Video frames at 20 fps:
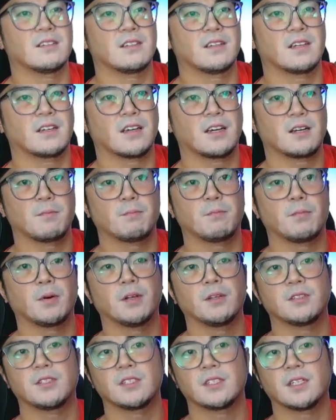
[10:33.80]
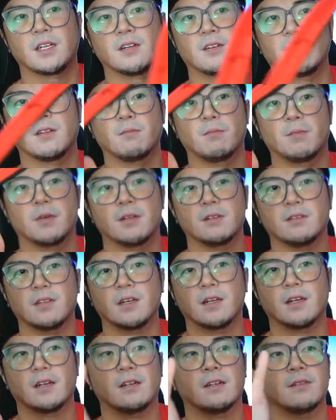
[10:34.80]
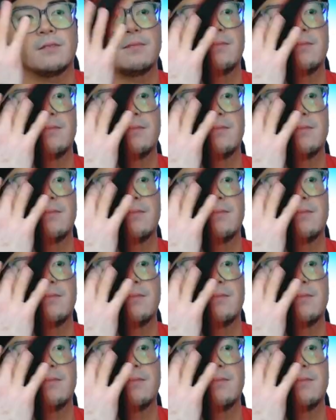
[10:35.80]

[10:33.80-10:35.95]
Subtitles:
kind of bulges out in the middle there.